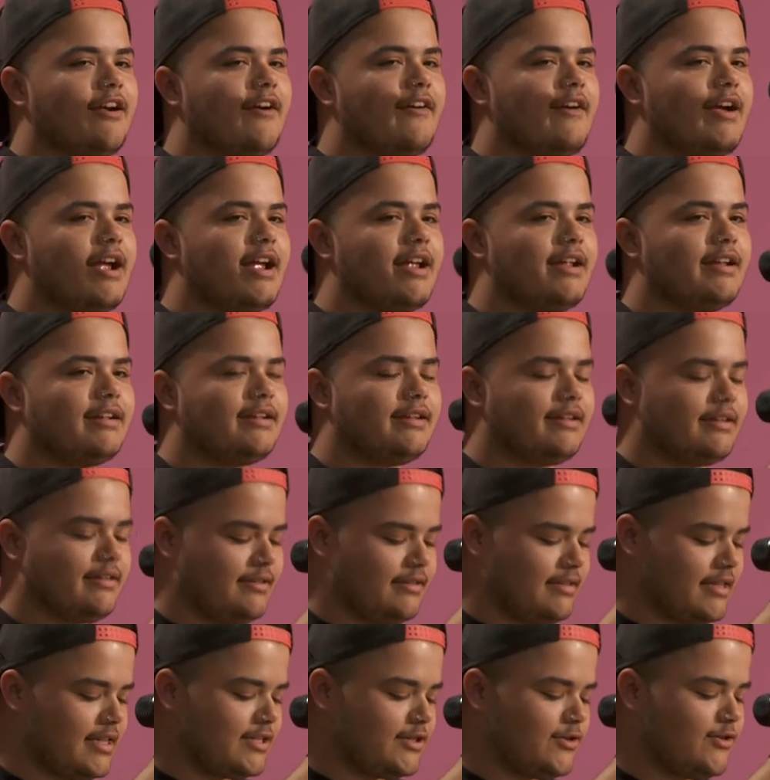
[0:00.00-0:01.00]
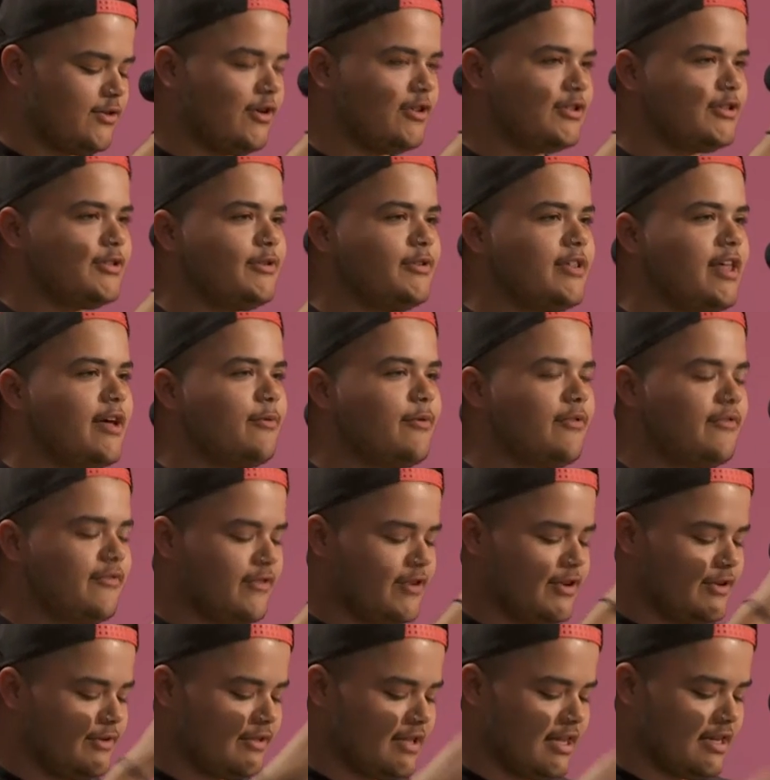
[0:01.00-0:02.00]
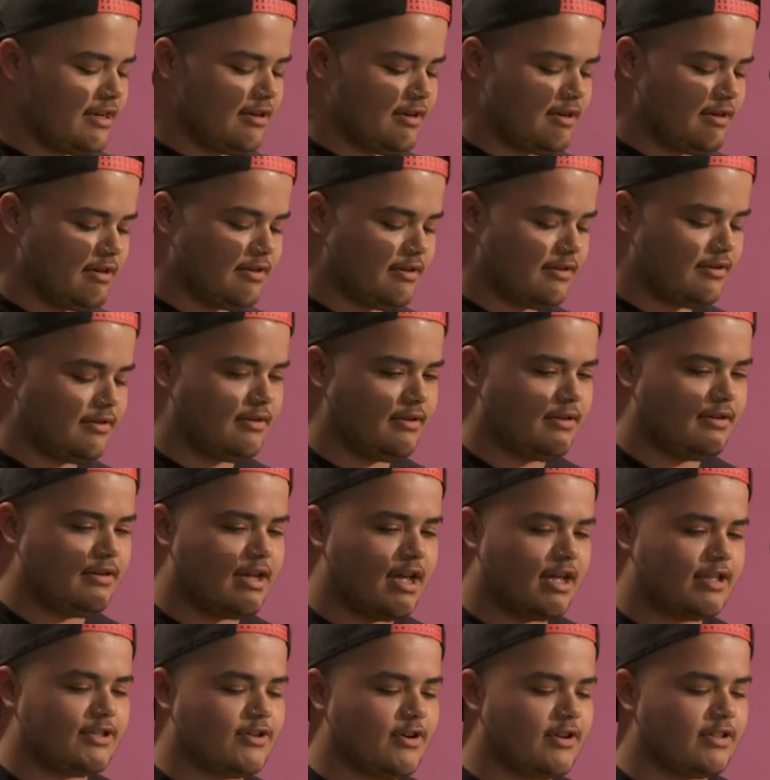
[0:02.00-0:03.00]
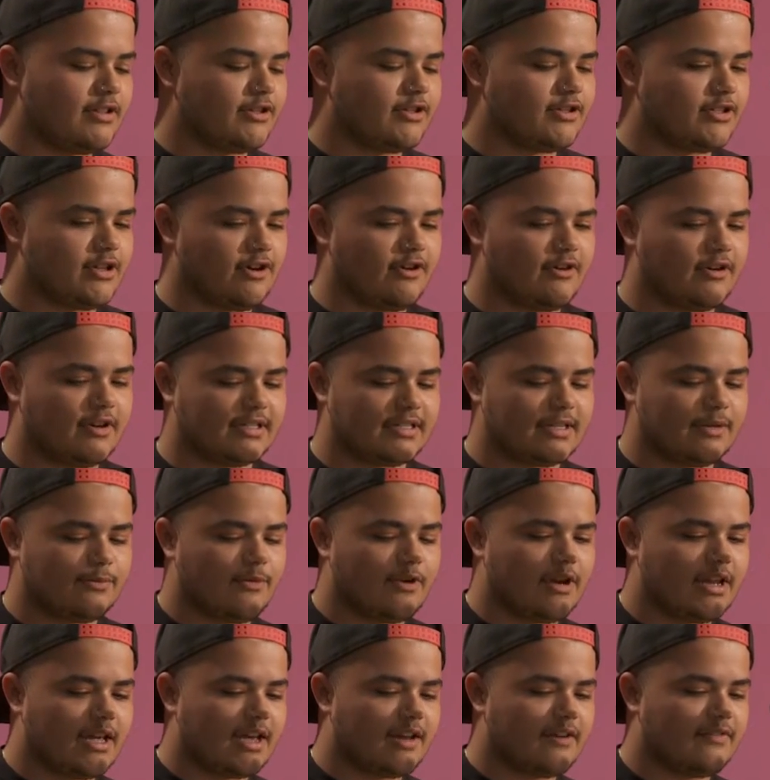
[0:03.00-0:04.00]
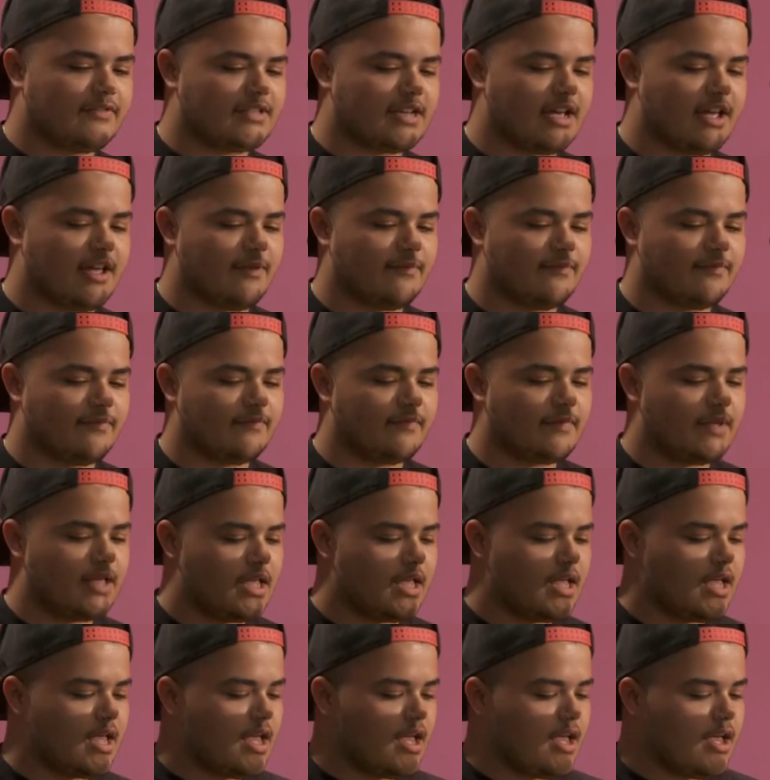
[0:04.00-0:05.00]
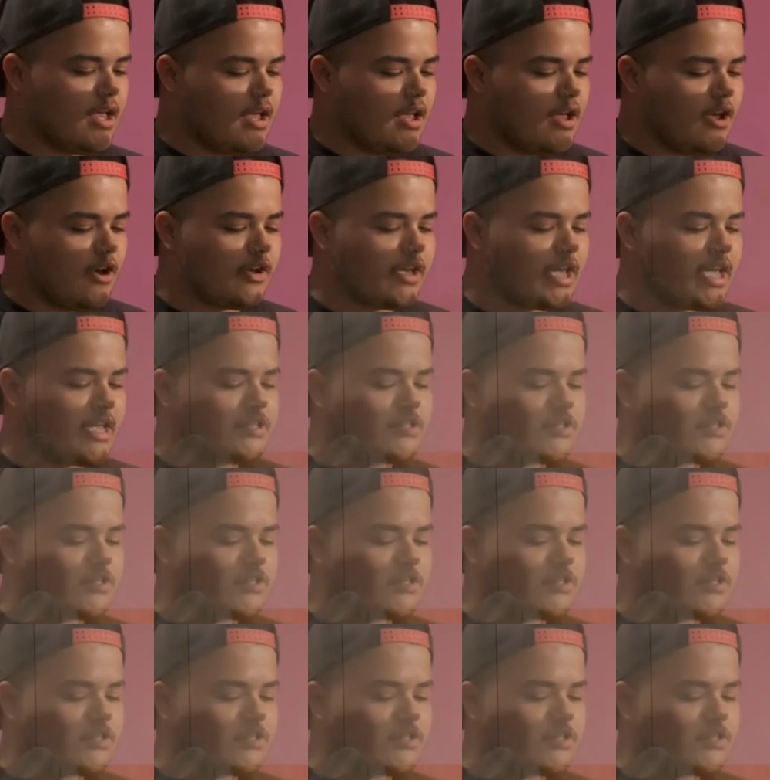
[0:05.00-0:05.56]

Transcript: All right, that's cool. I'll do that one for you later, not during the show because I'm running out of time. Okay,